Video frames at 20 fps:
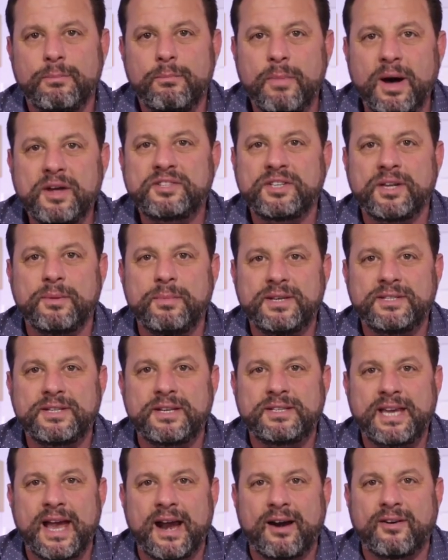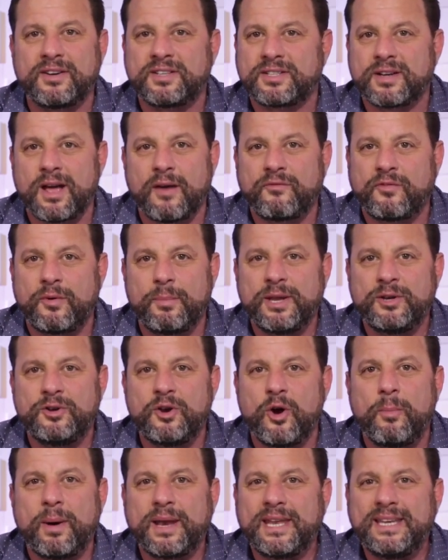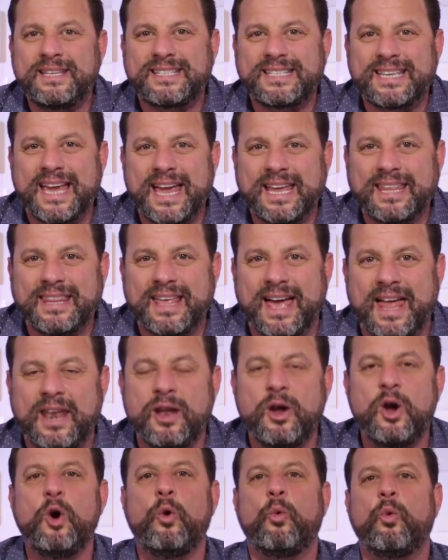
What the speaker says: Muslim is a terrorist. God forbid. Nobody's saying that.